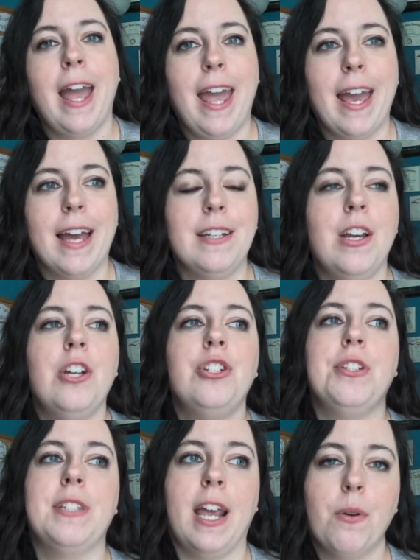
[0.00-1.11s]
And
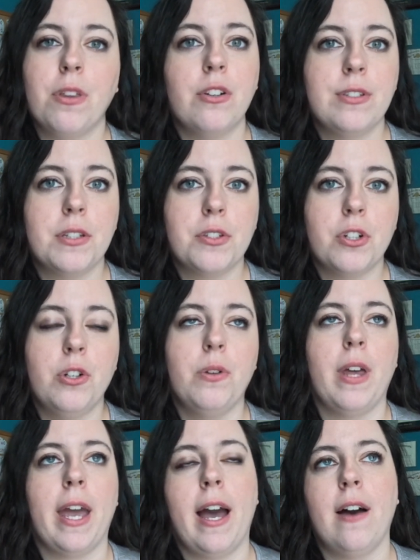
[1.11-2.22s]
she's staying with her sister, who
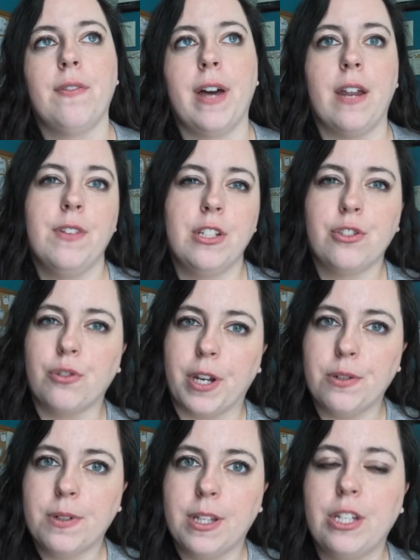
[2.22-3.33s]
they have kind of an
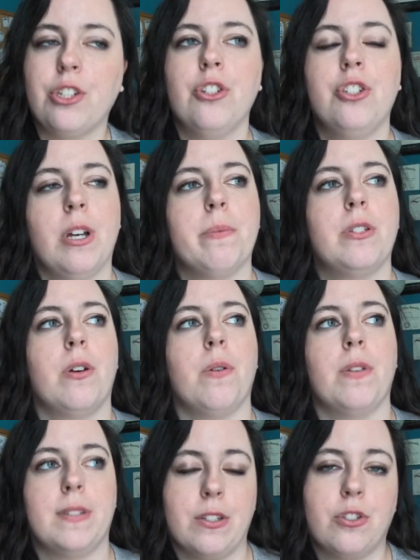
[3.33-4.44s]
estranged relationship. So
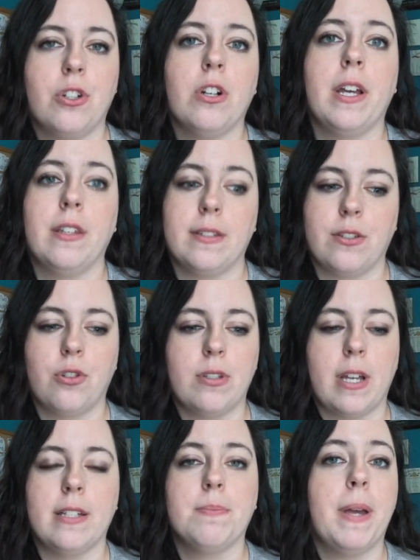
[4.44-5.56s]
the sister and the sister's
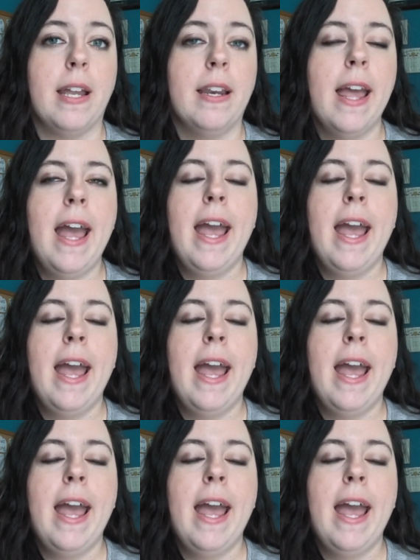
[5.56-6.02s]
husband.